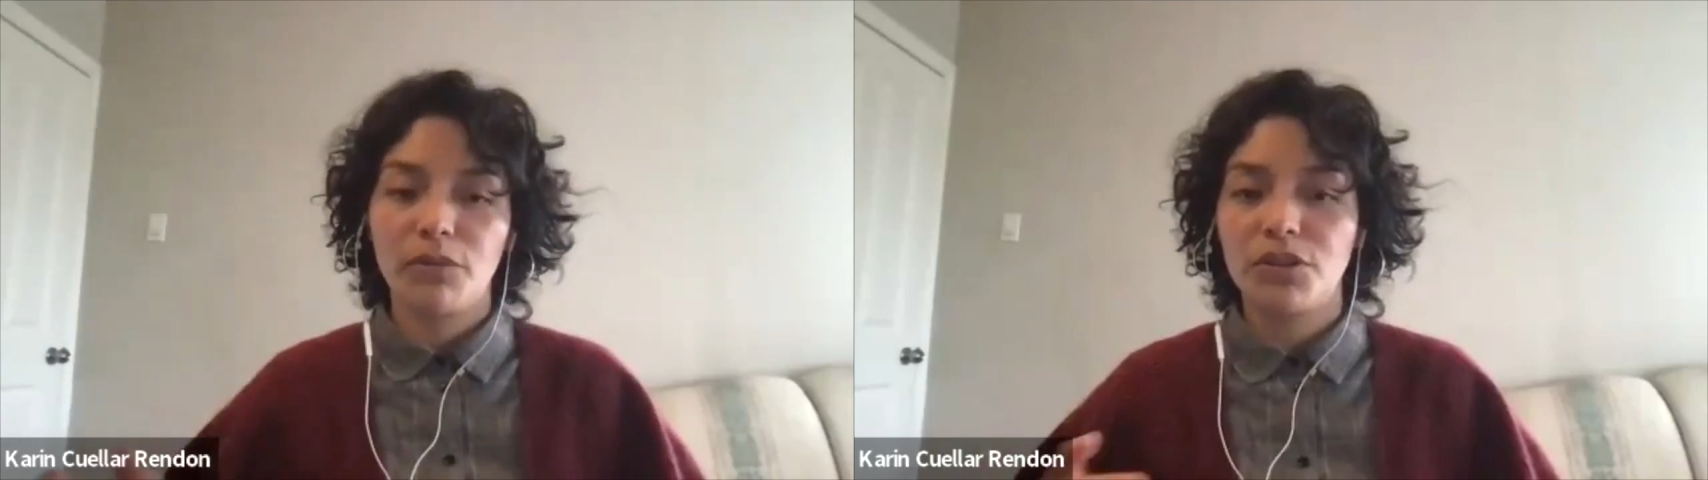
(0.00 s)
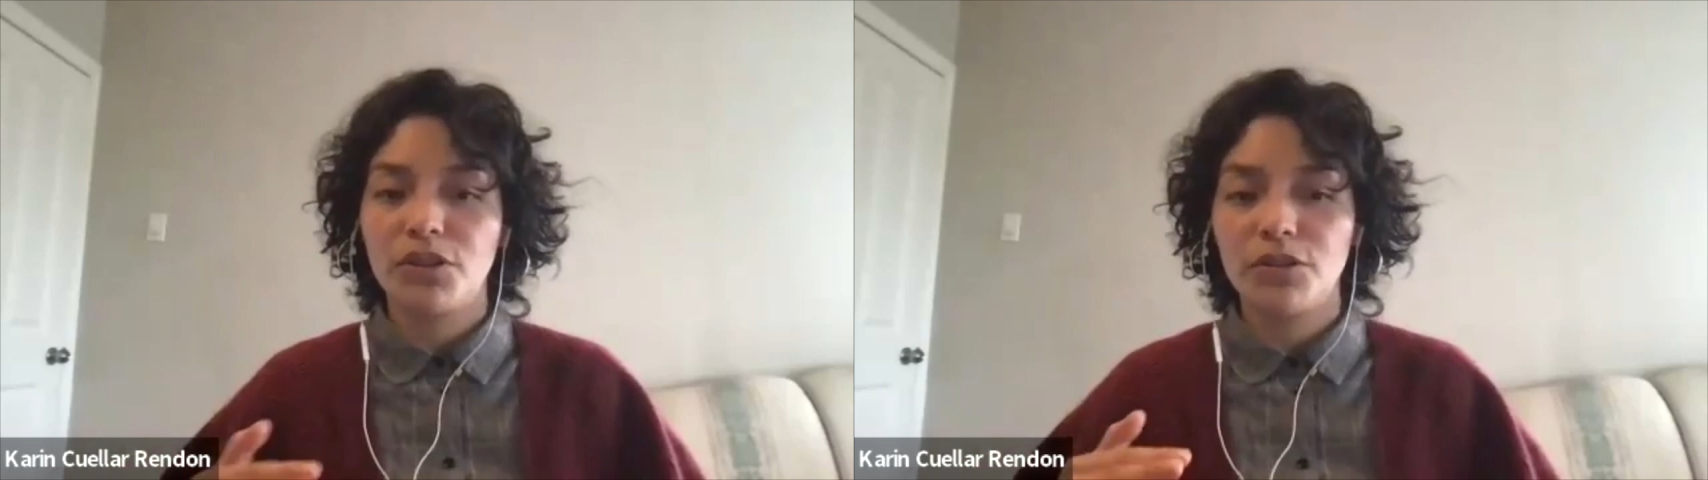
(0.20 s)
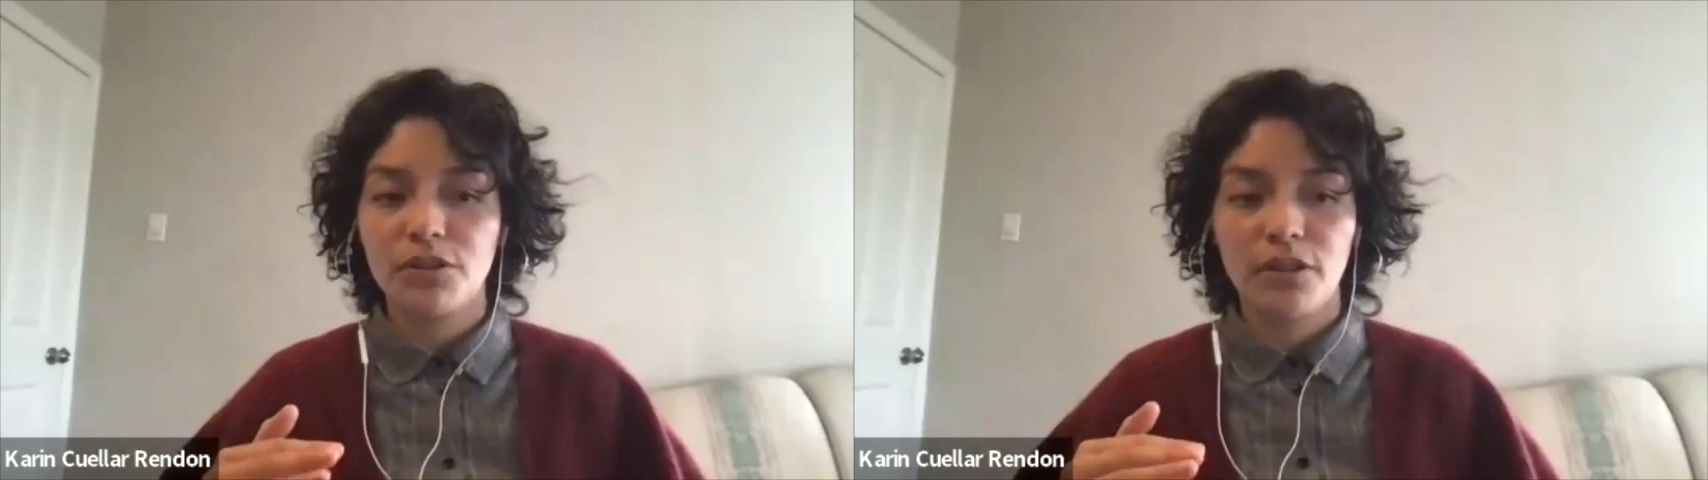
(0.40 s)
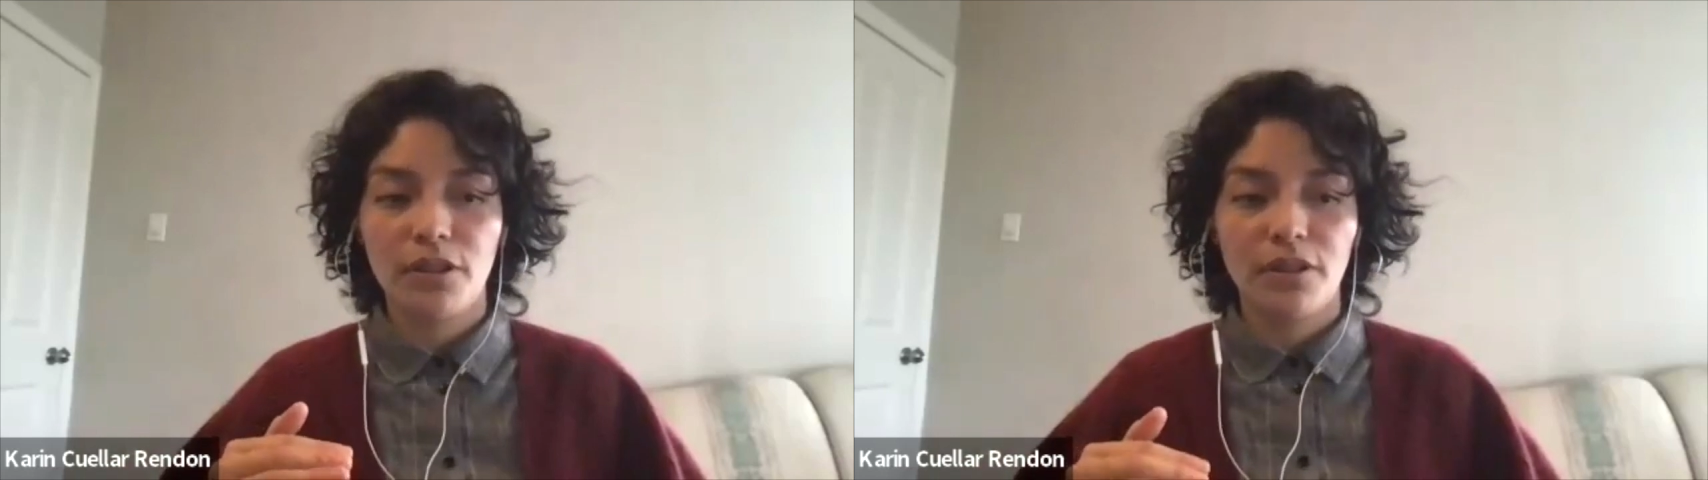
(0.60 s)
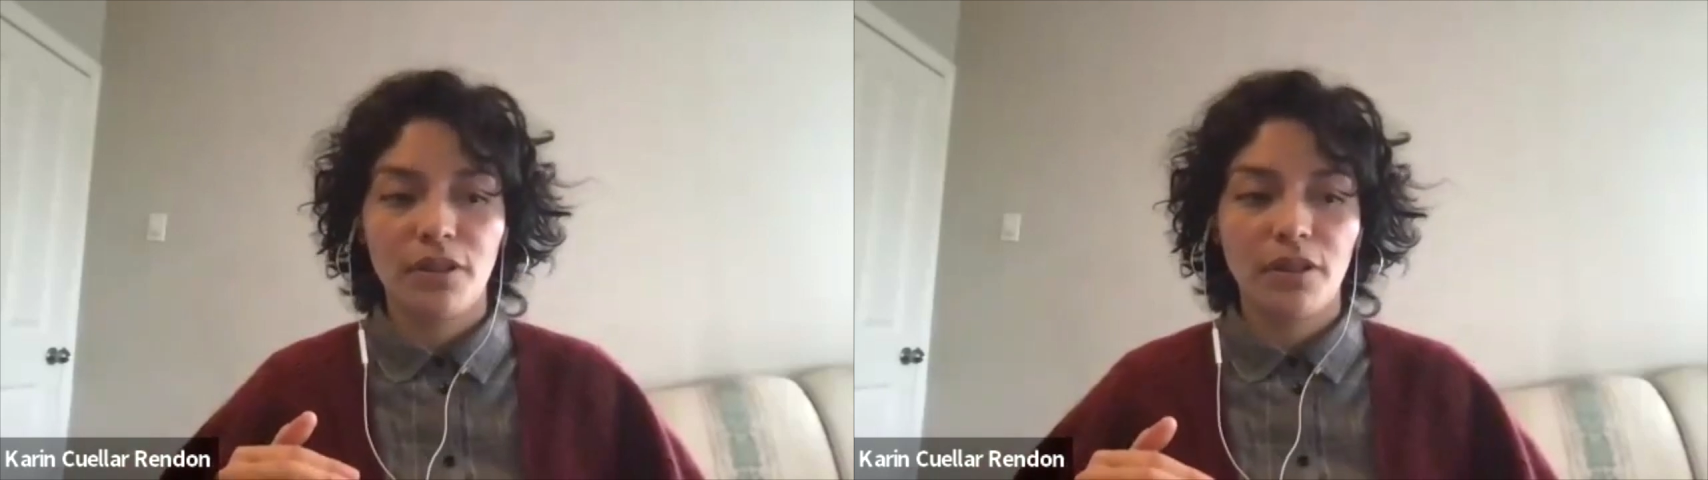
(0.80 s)
which is
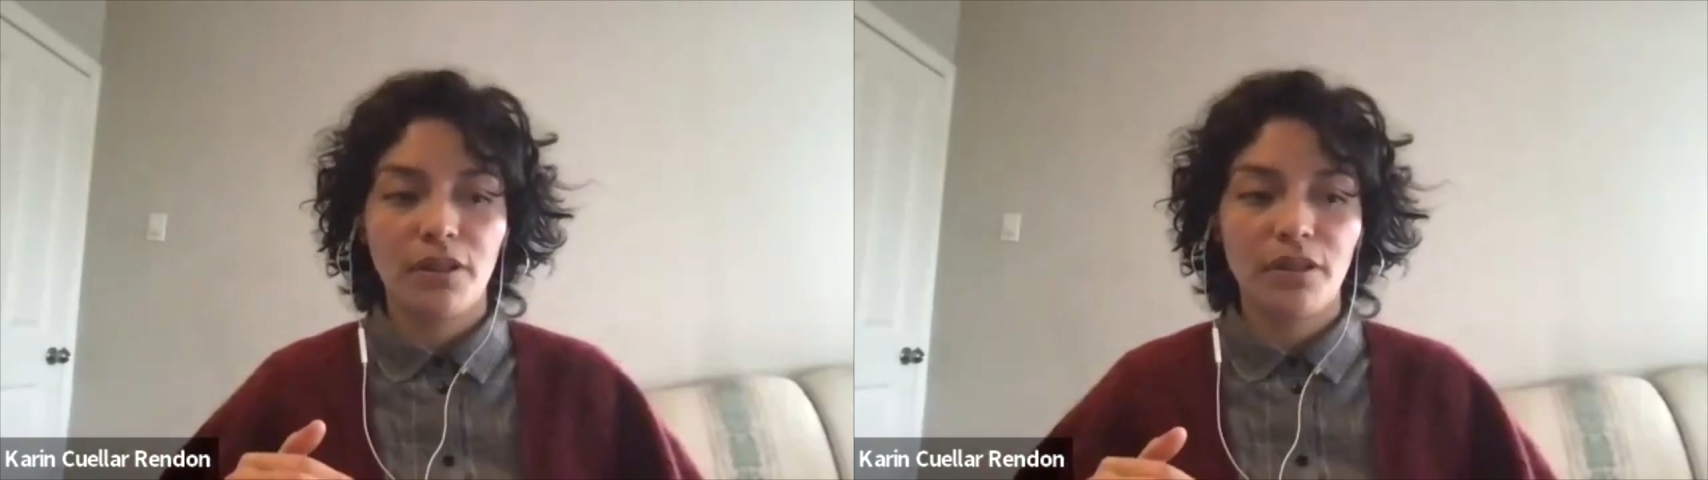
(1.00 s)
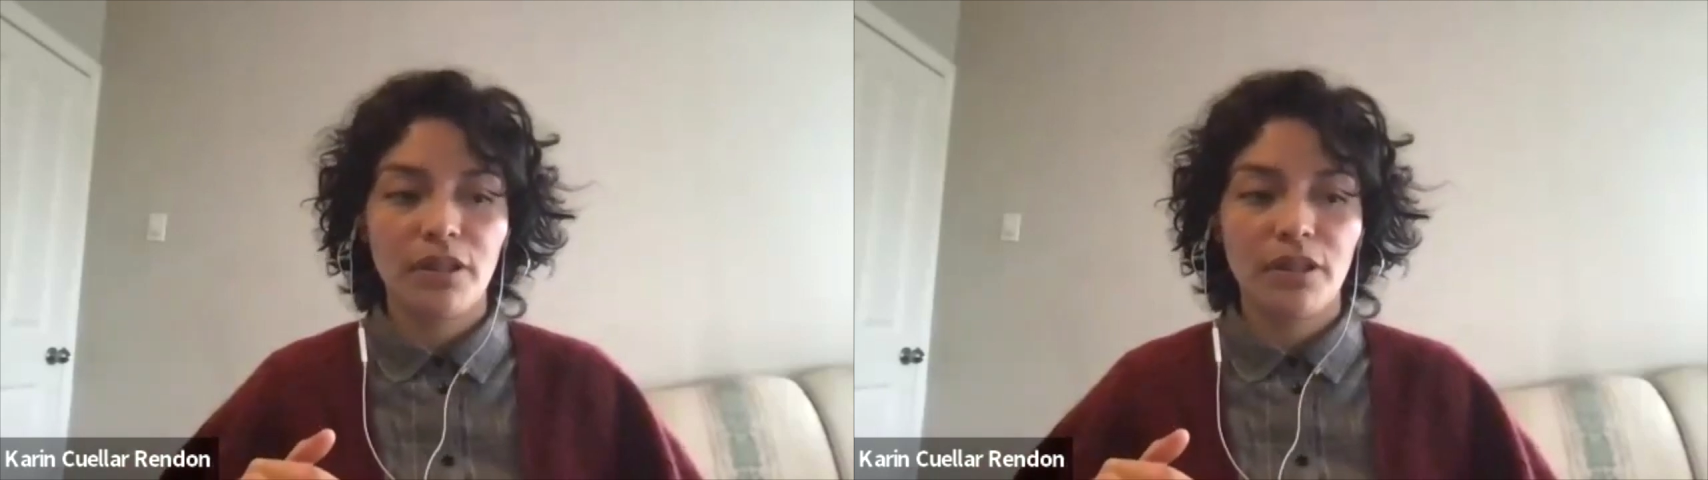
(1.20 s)
the the,